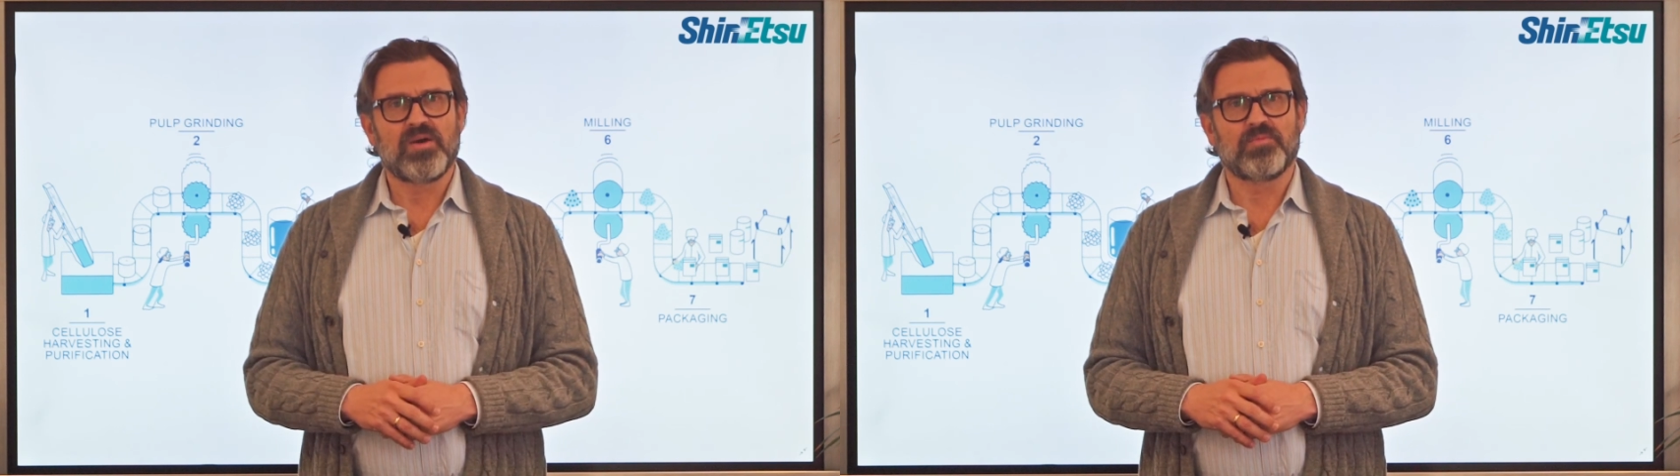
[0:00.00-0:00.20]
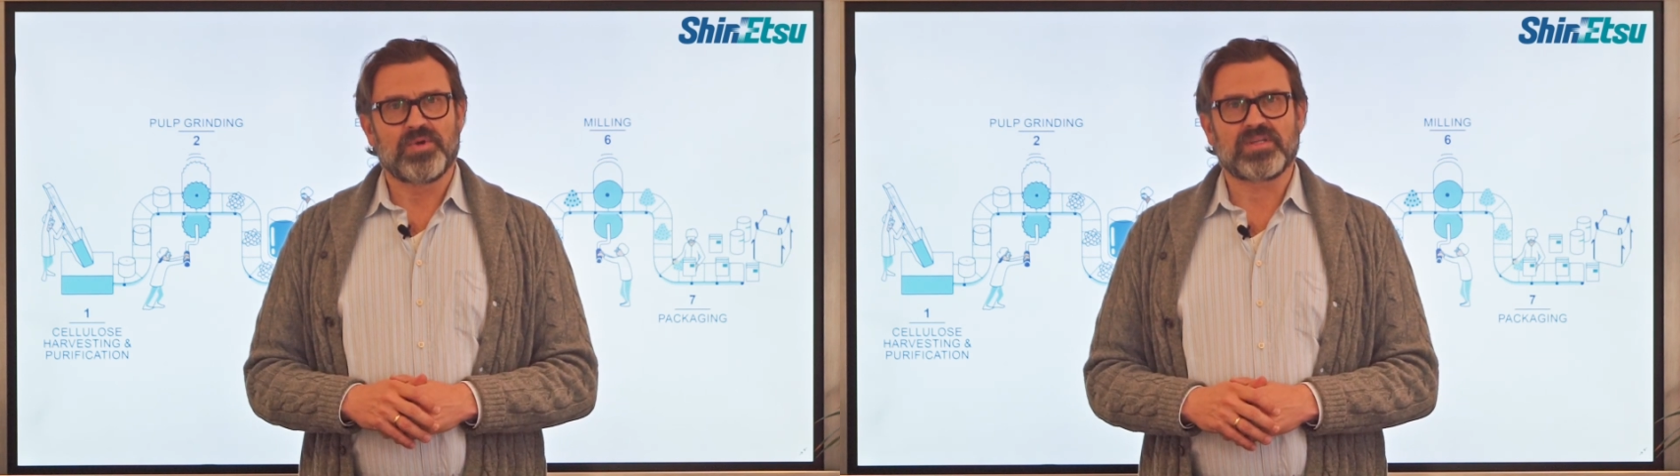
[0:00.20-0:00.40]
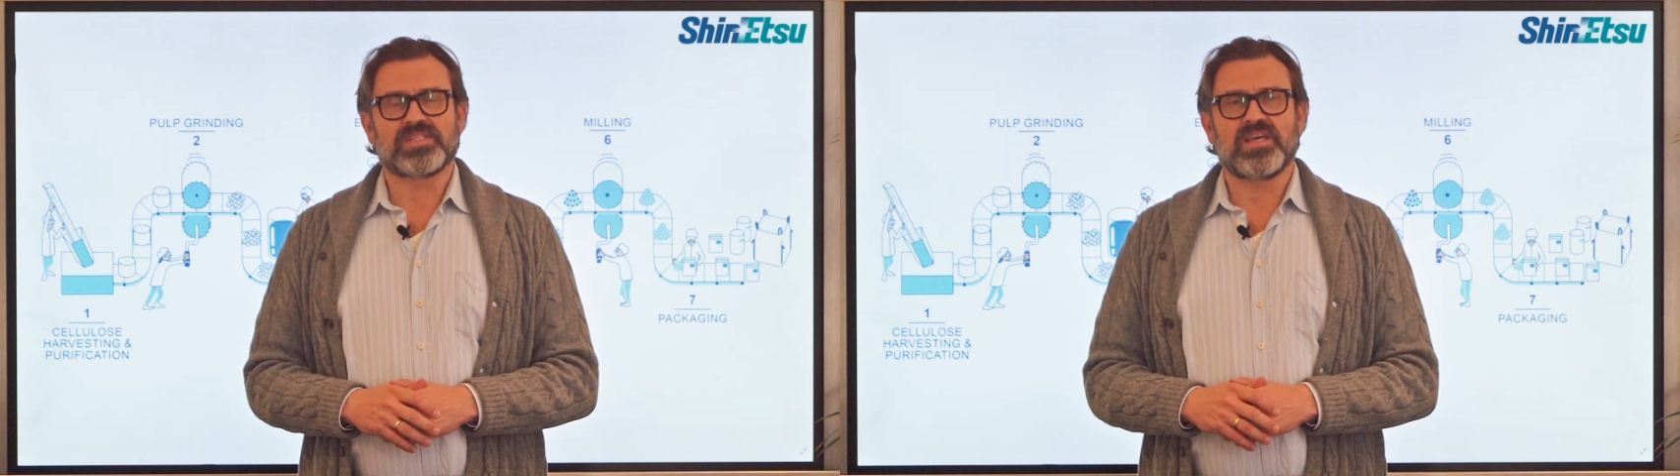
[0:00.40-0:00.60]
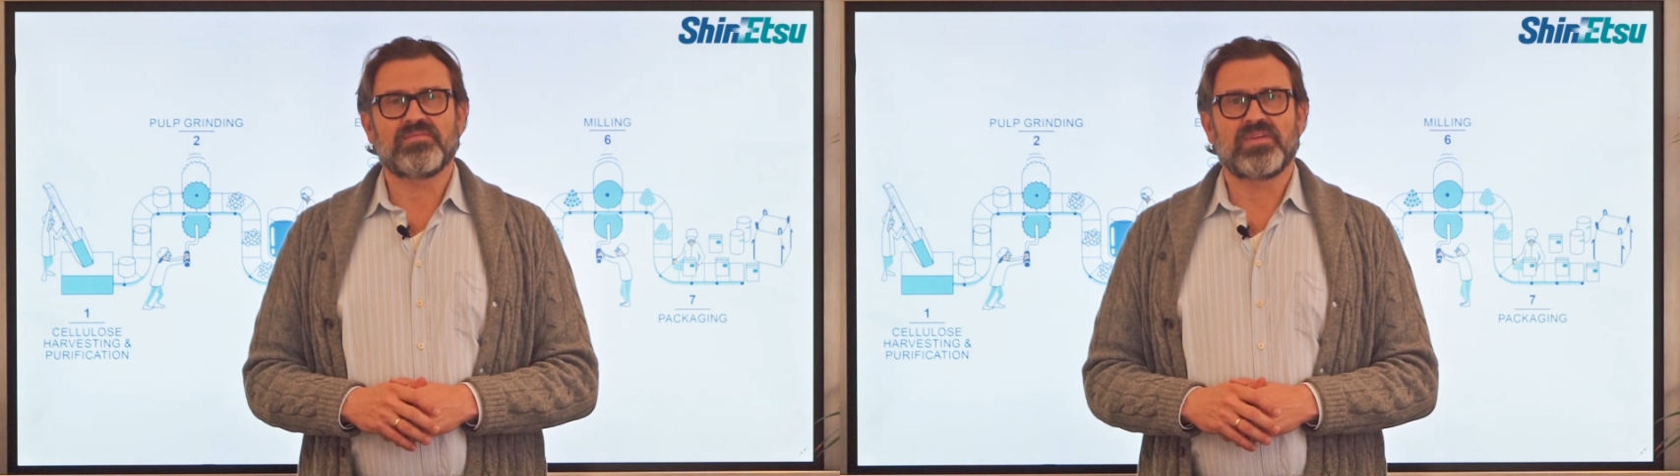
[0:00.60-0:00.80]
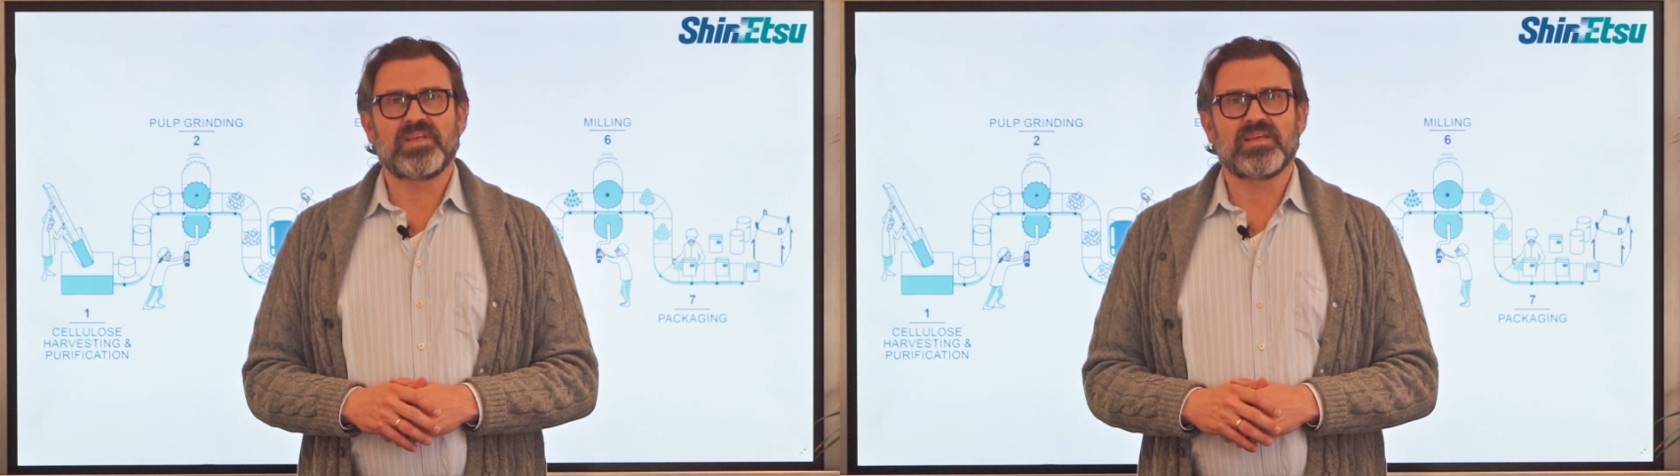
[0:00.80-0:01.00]
Work
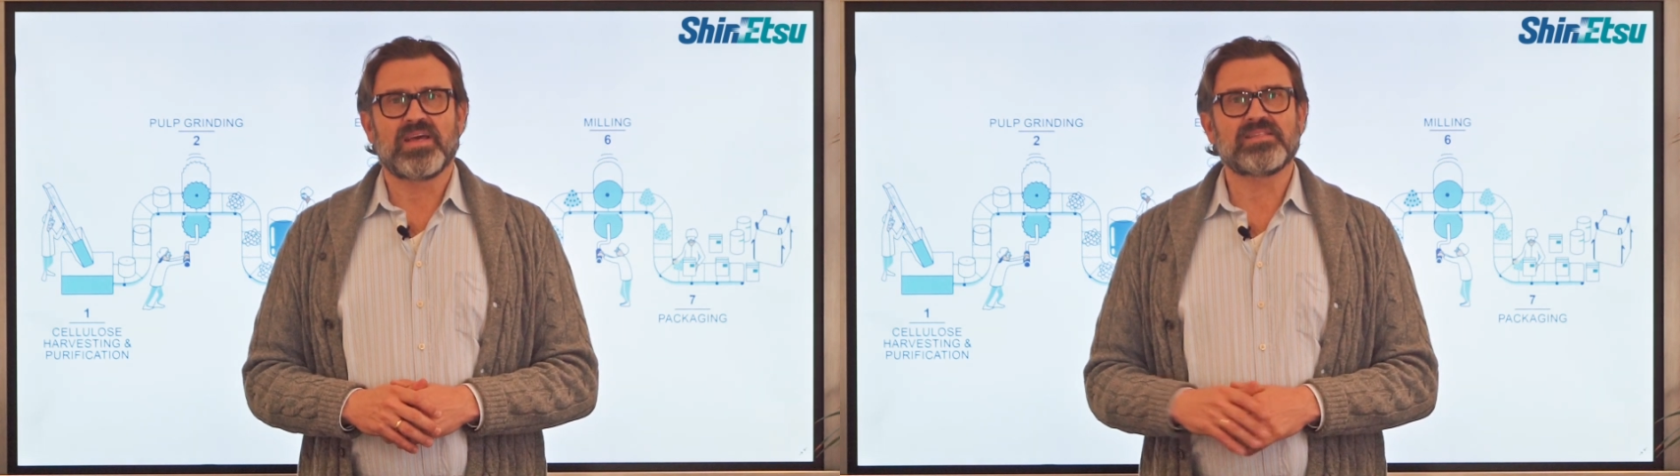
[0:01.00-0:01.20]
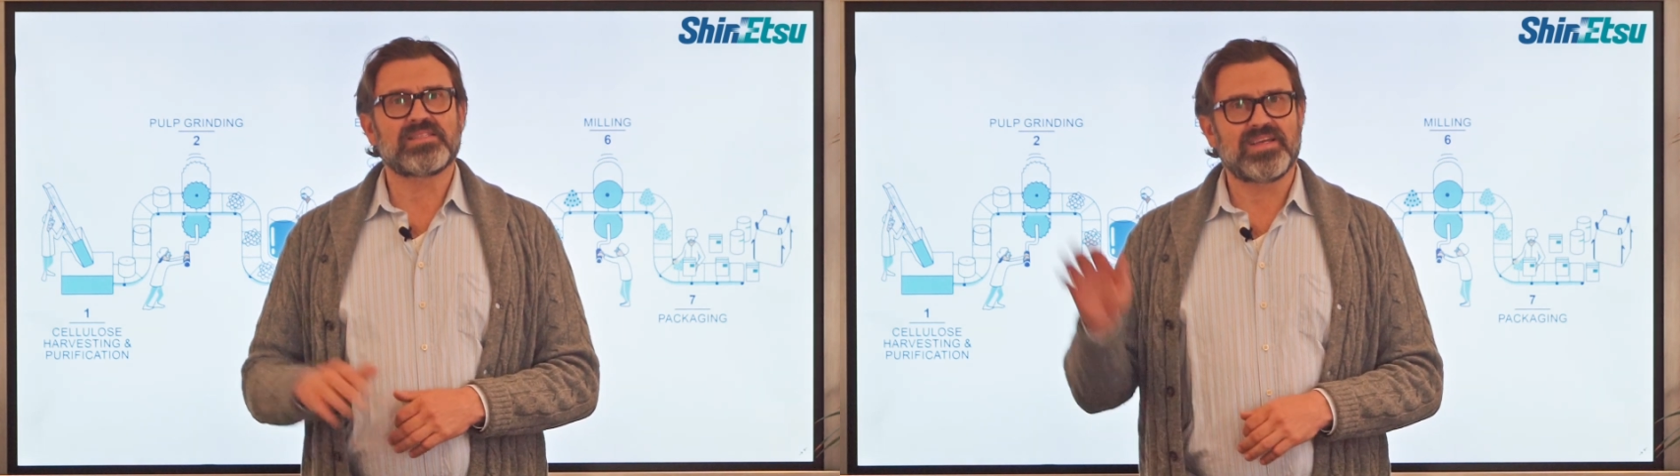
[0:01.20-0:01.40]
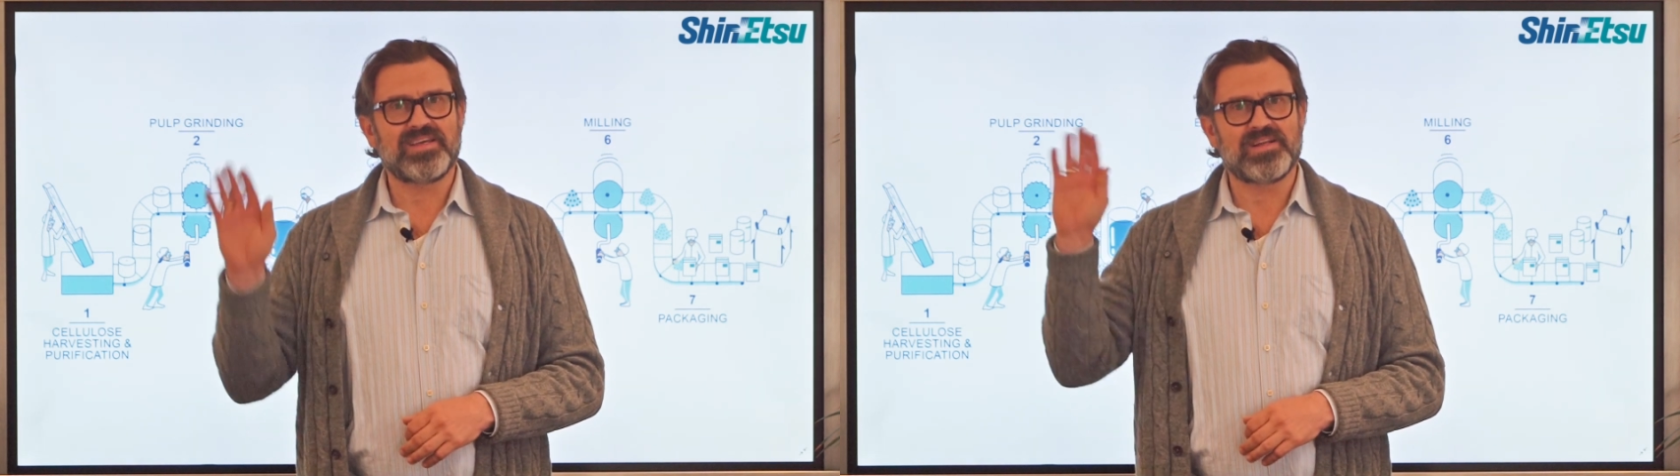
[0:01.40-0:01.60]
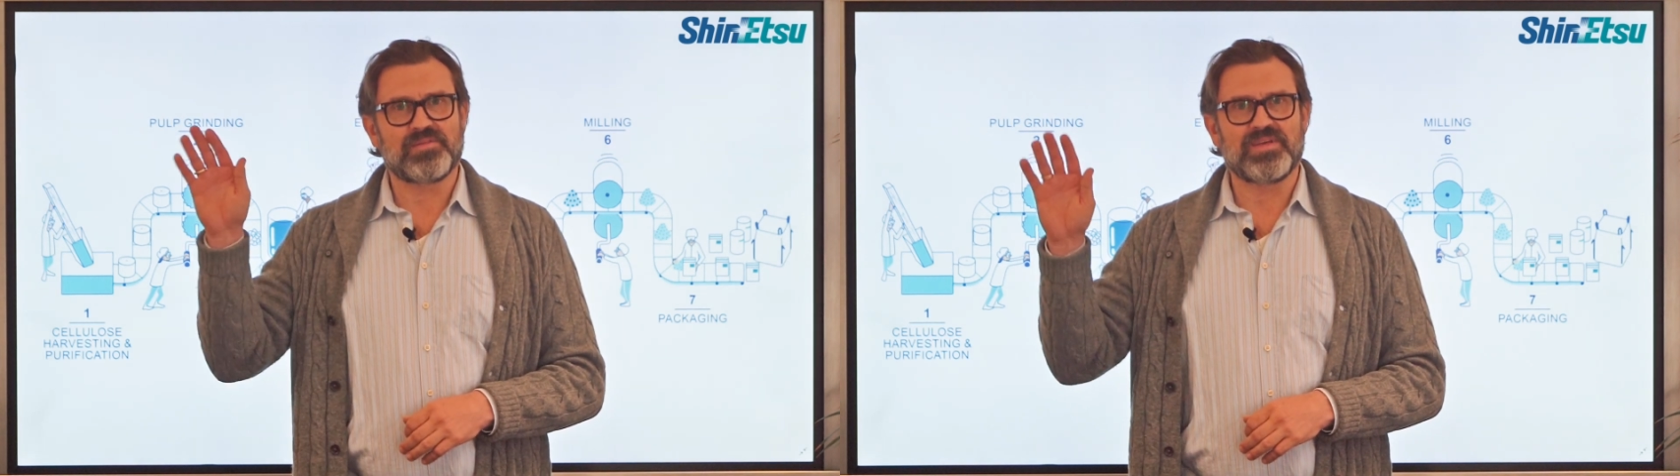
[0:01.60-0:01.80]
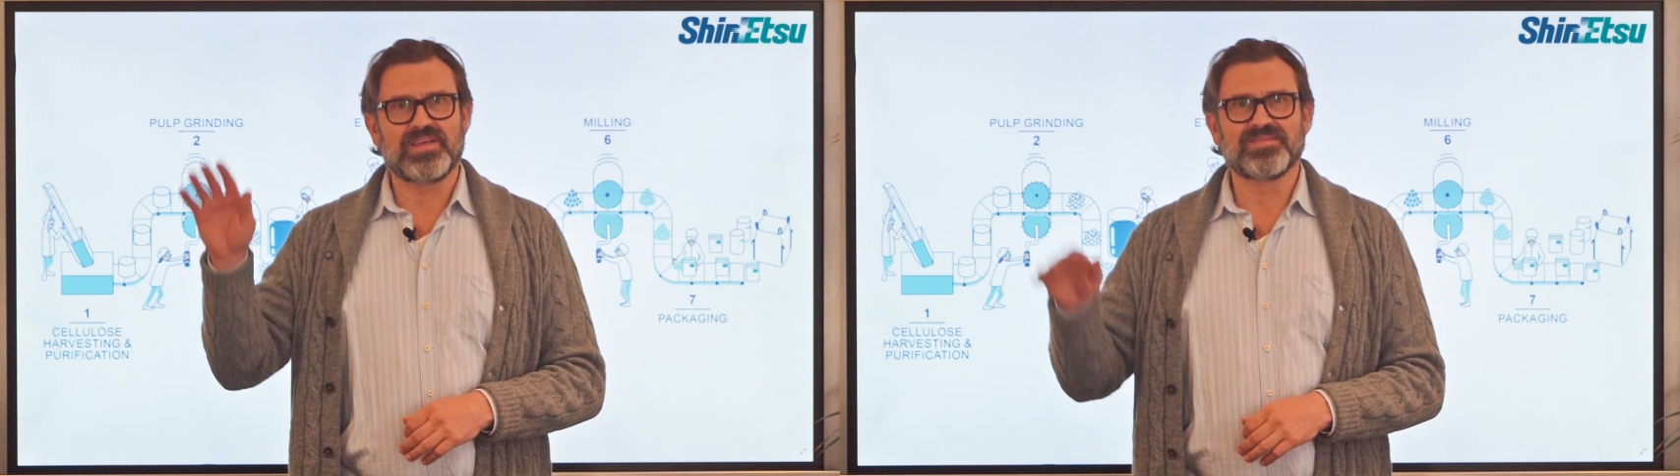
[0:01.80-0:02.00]
safely and stay
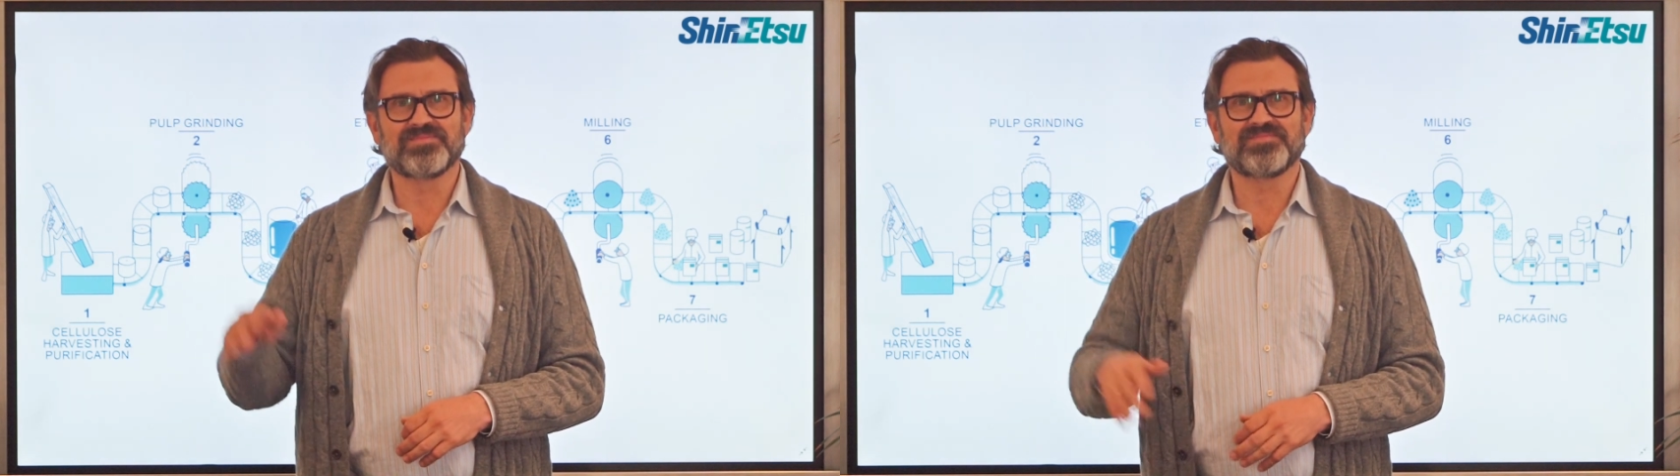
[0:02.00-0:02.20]
healthy.